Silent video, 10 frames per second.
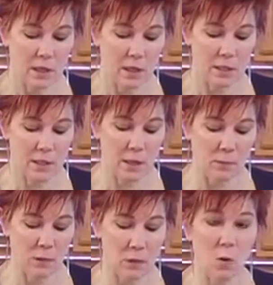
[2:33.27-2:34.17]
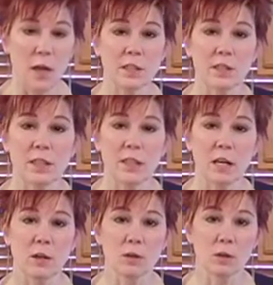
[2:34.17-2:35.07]
uh, summer squash, the
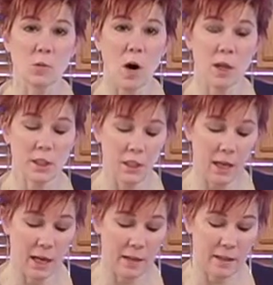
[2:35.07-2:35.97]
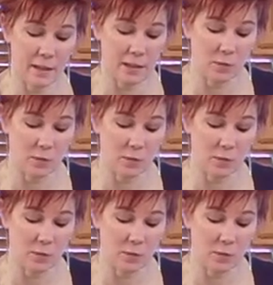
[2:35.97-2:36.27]
yellow squash, and the